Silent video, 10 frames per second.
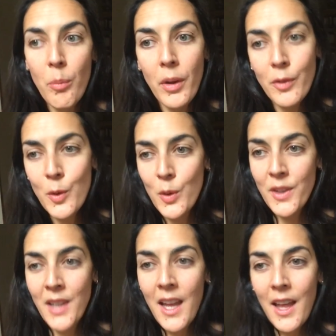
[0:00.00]
But of
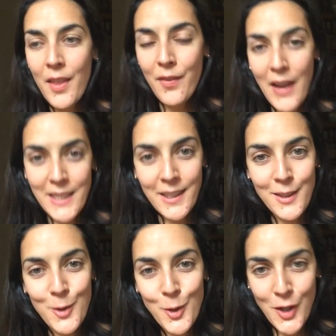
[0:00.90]
course, the fact is,
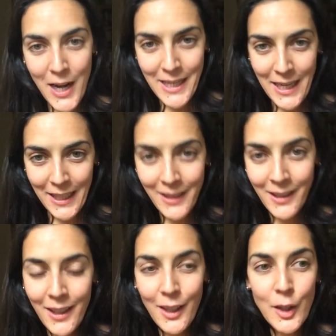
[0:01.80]
in your training,
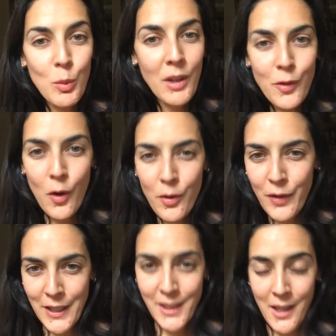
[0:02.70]
you will have got
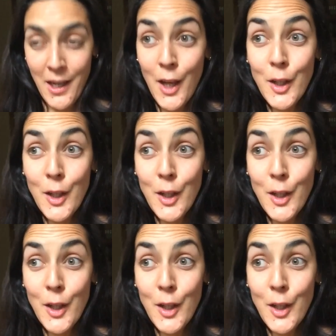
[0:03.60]
fitter.